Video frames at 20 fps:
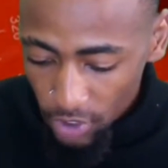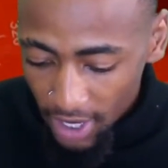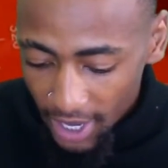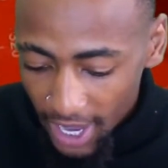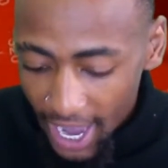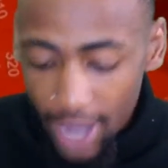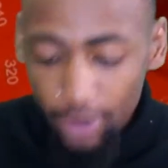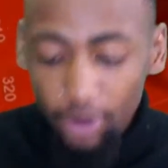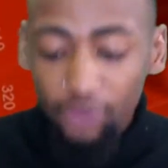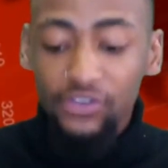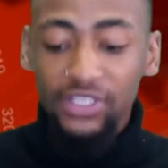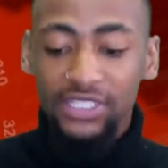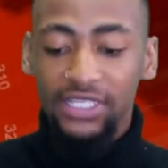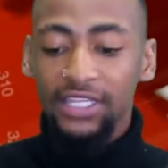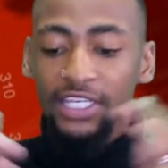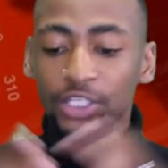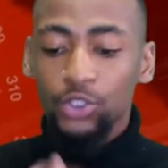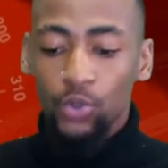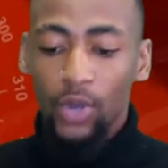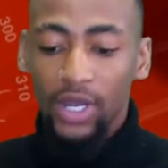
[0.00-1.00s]
And obviously
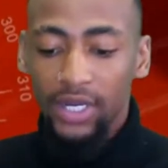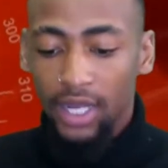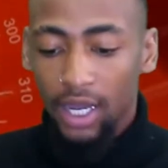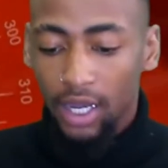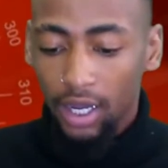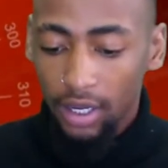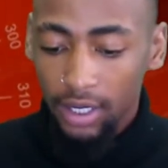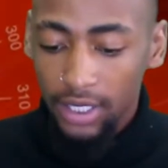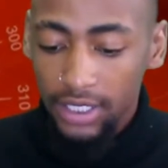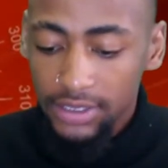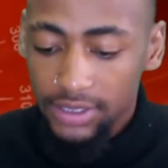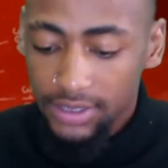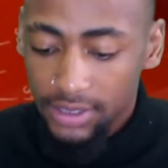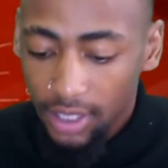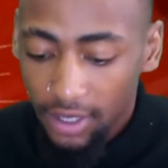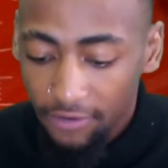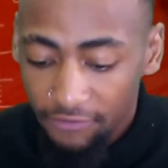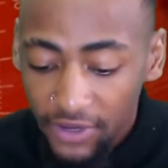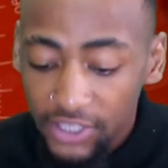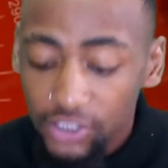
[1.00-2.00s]
this one, it's
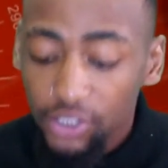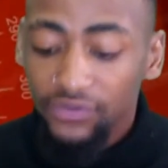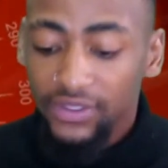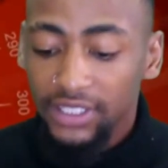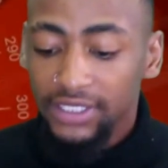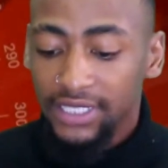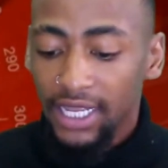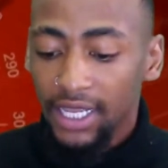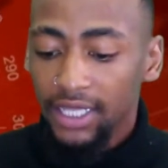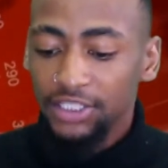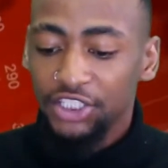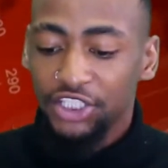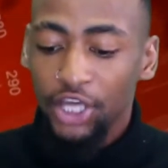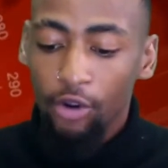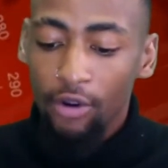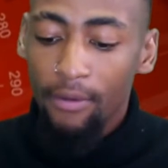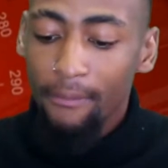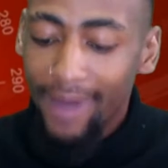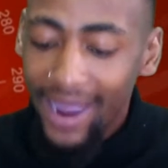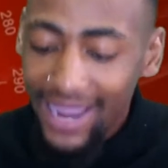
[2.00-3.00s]
a verse of the day,
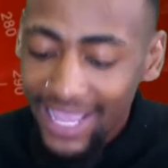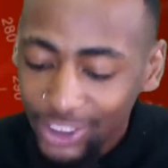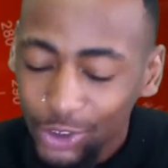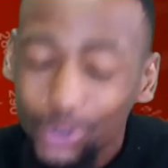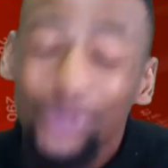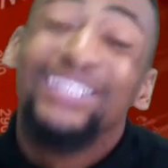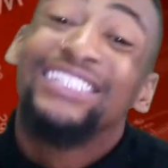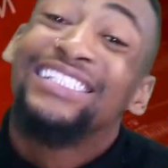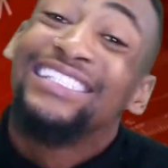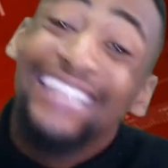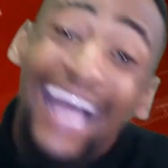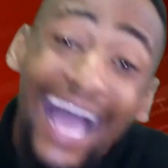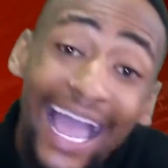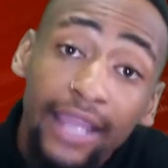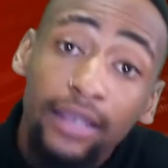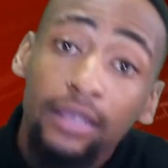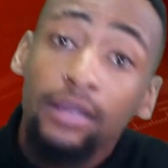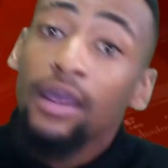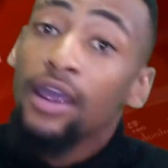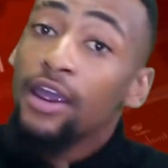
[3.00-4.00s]
Jeremiah
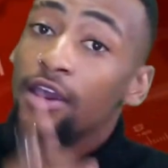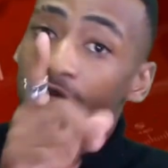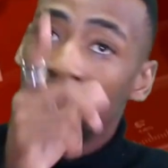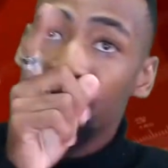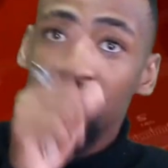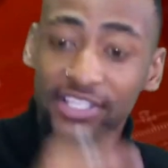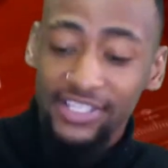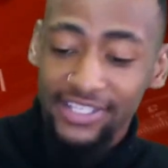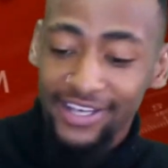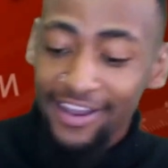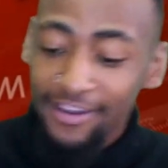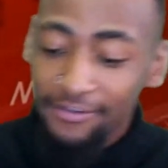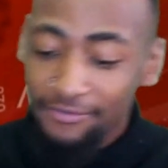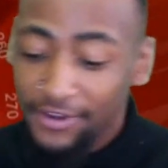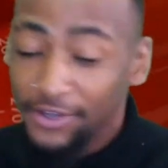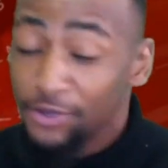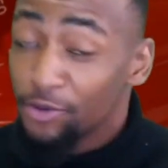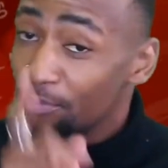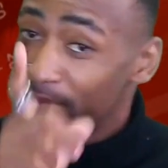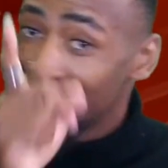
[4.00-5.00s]
29 verse
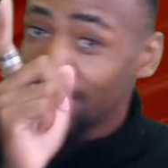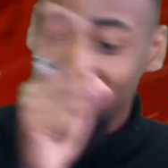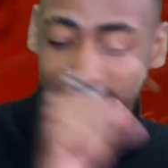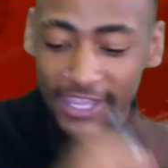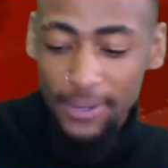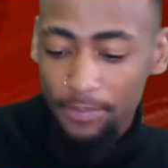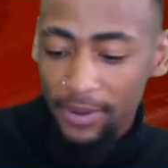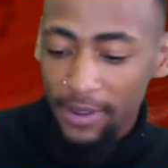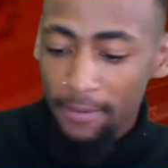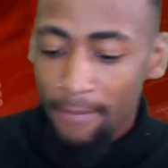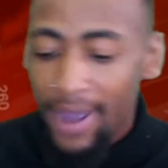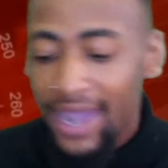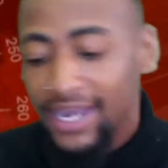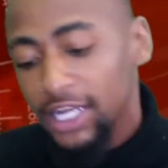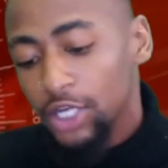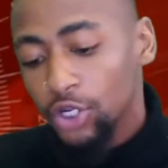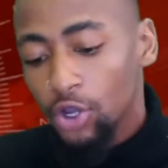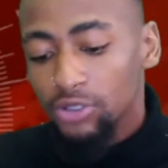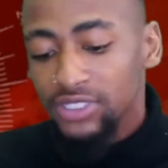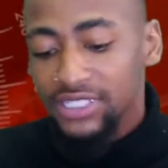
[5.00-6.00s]
11. You better keep it in
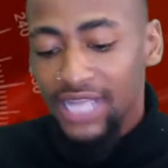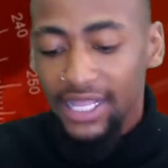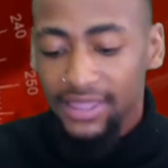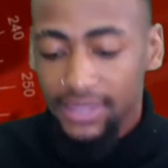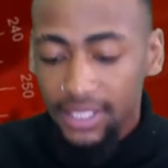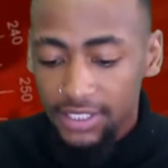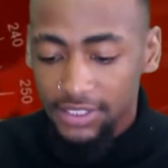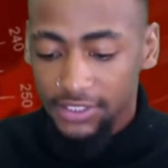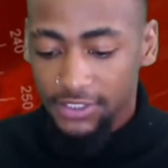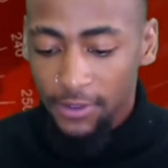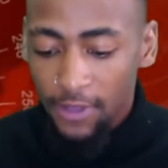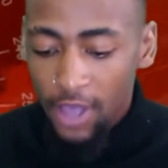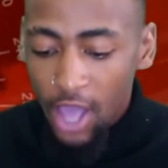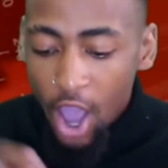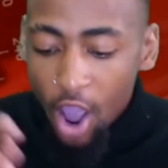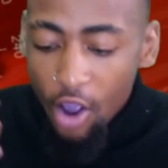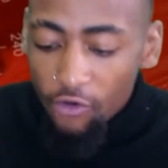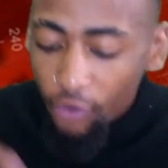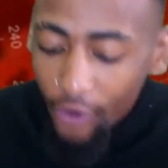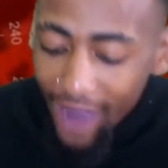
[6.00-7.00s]
mind. It goes like this.
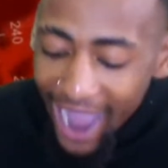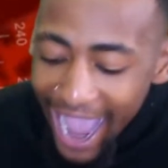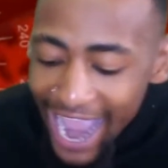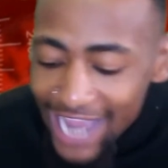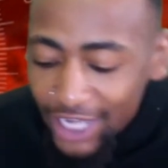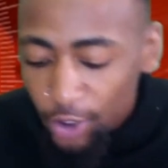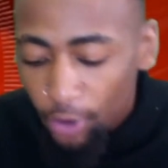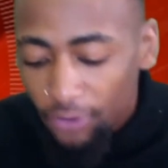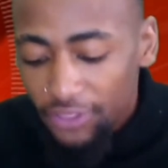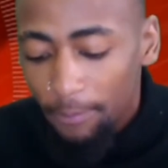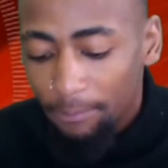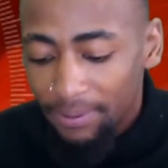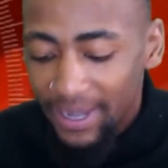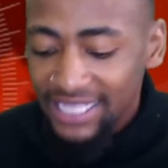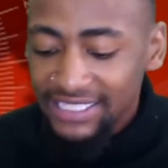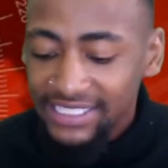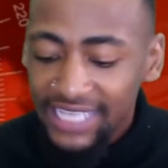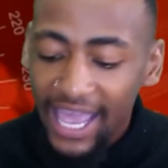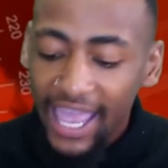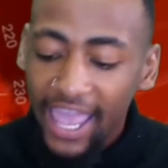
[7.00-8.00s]
For I know the
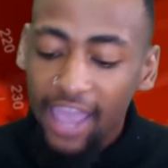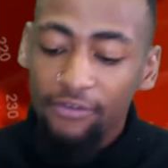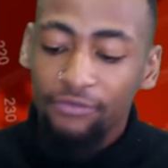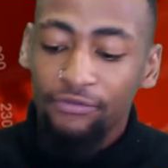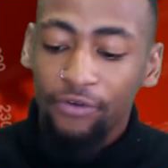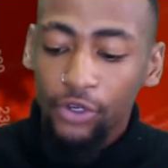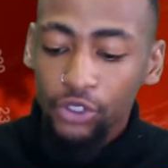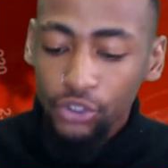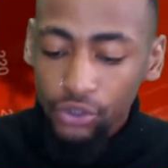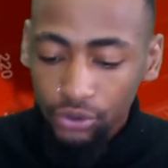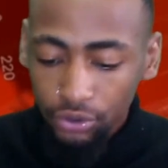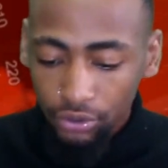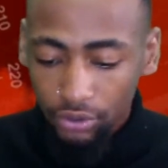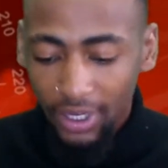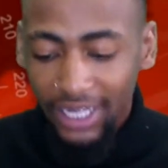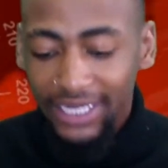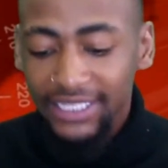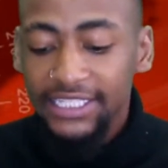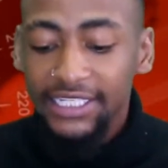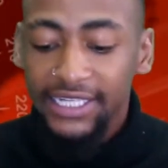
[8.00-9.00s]
plans I have for
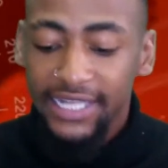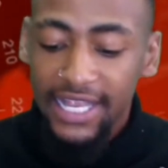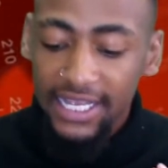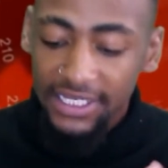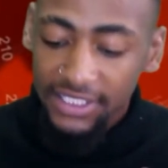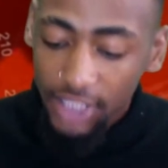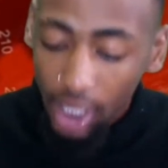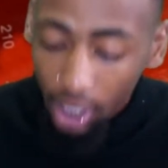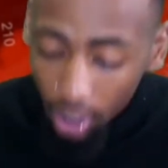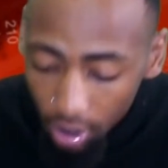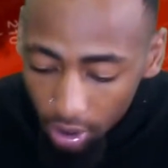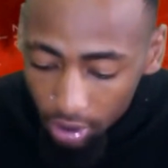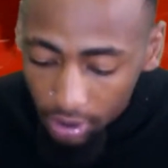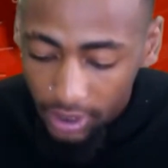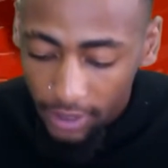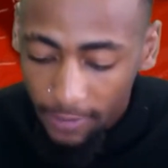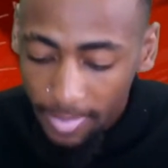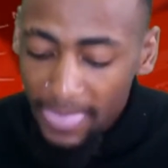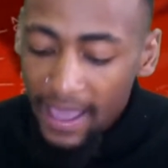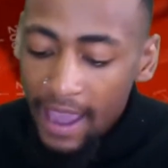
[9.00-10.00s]
you, declares the
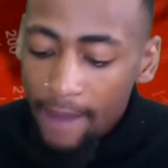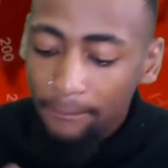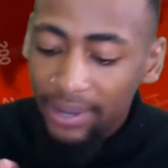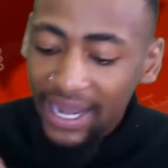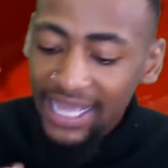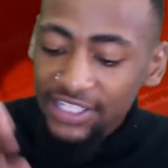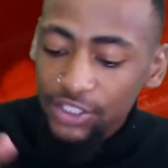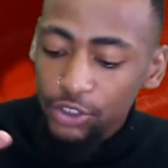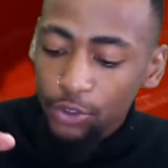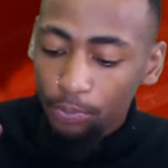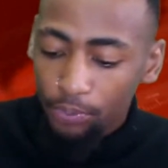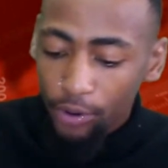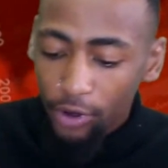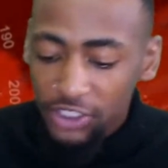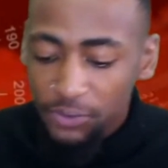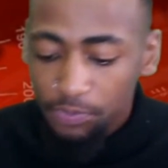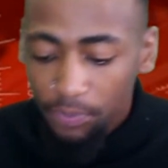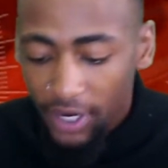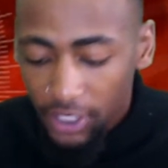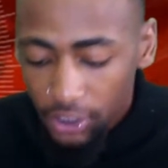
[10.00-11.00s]
Lord. Plans to
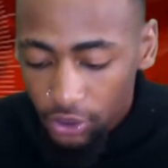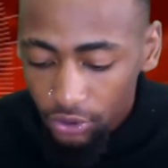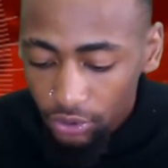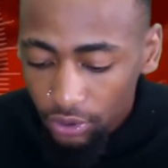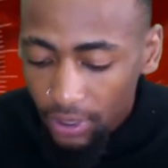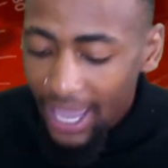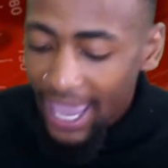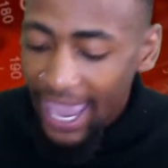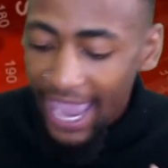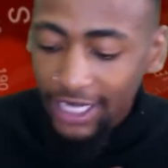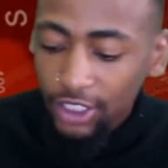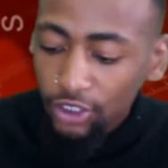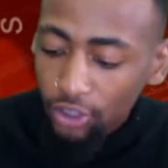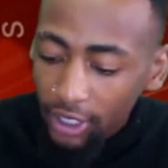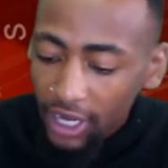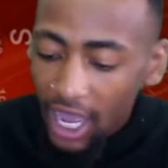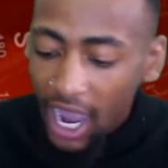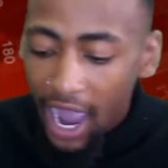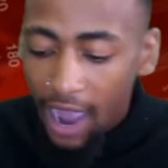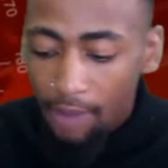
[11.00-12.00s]
prosper you and
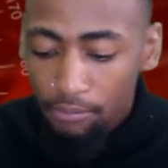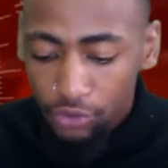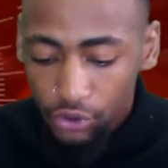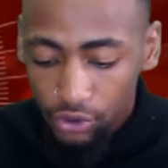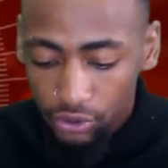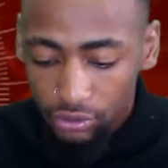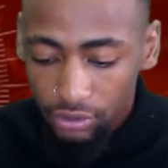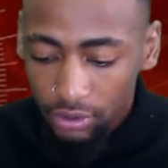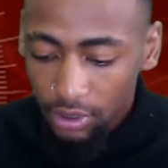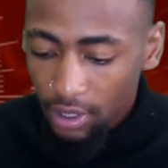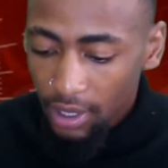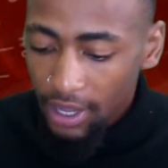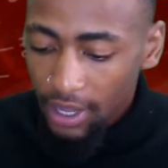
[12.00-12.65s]
not harm you.